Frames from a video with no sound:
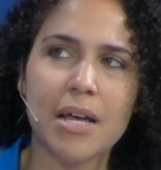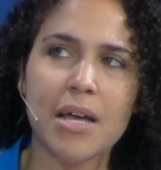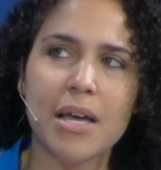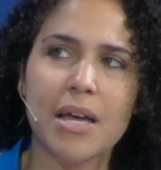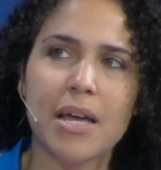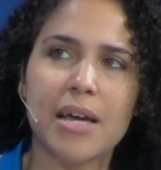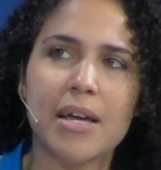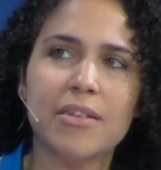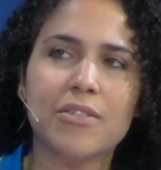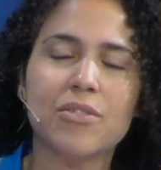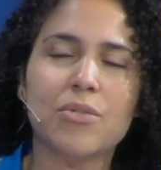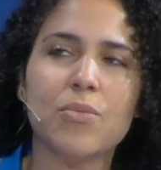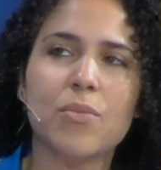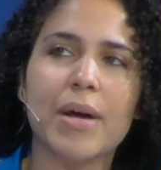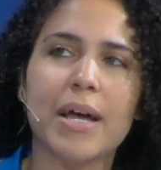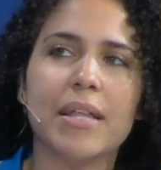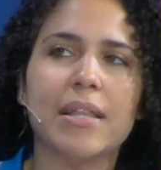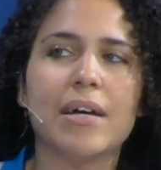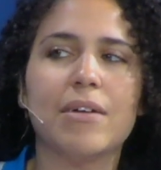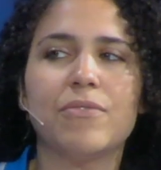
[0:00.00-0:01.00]
is a
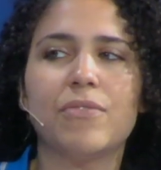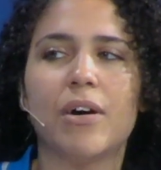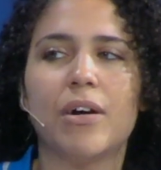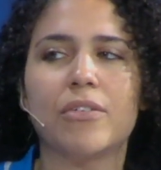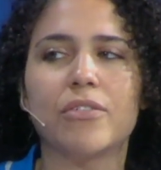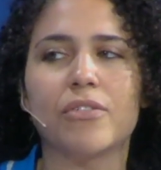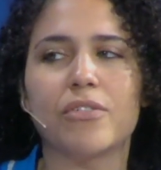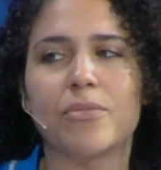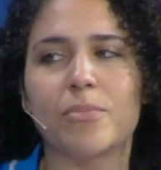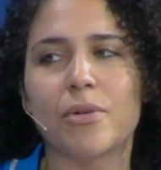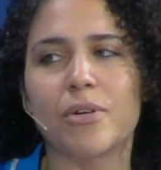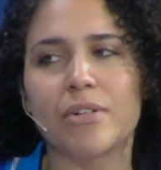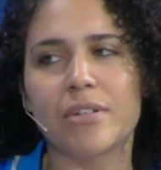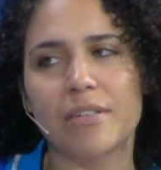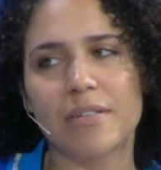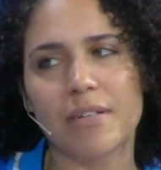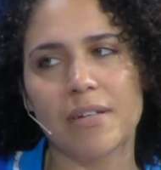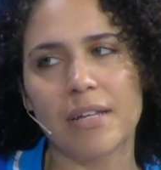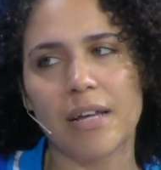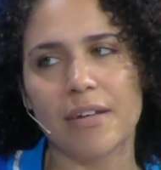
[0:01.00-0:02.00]
way that fosters more
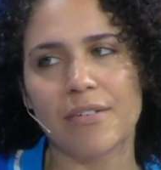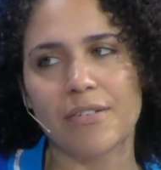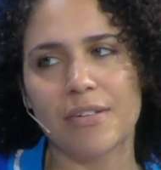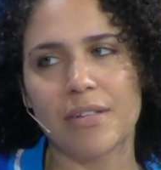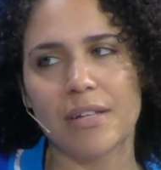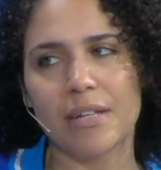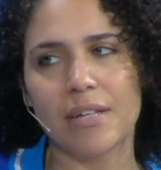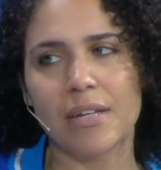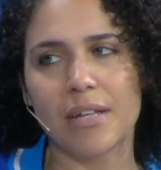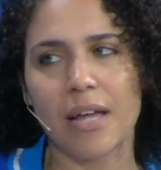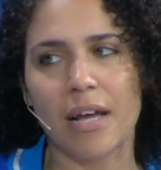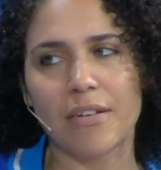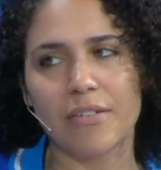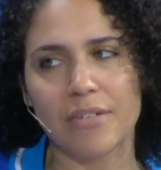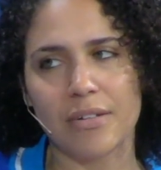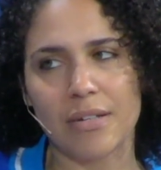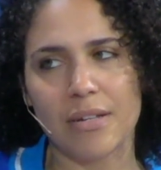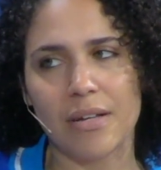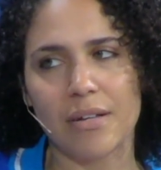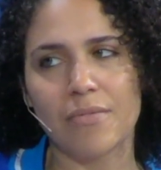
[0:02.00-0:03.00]
disconnection than
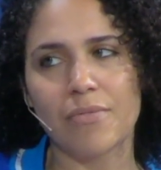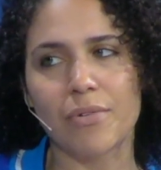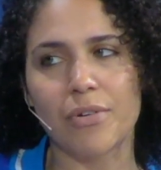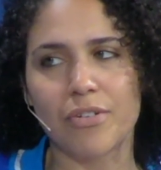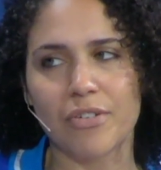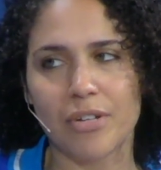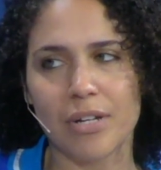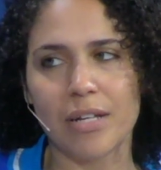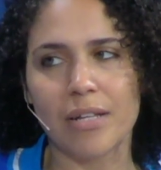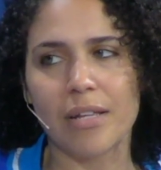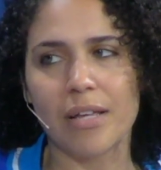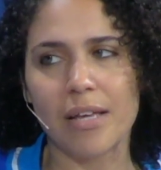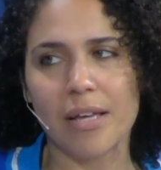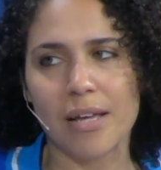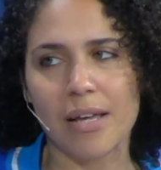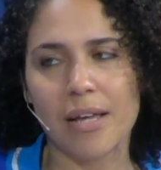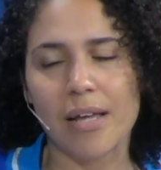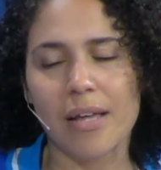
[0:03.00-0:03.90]
connection, unfortunately.